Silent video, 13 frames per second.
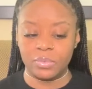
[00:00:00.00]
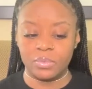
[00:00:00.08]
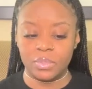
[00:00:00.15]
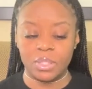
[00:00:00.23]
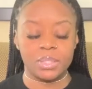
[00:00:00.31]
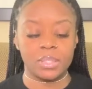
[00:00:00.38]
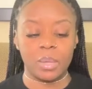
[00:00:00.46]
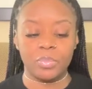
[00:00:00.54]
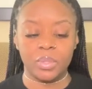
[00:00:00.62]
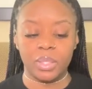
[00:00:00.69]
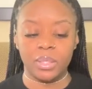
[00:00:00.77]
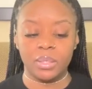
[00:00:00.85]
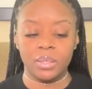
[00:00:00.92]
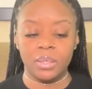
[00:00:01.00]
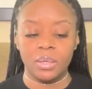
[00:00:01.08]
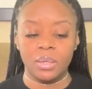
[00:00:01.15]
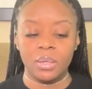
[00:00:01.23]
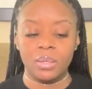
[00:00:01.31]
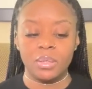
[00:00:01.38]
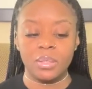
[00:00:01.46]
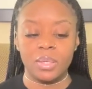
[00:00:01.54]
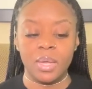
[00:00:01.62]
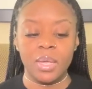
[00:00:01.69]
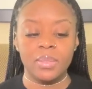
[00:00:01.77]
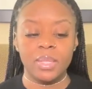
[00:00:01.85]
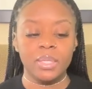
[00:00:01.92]
to something,
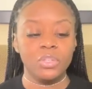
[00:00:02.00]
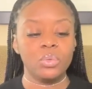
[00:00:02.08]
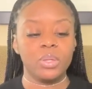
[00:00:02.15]
and then you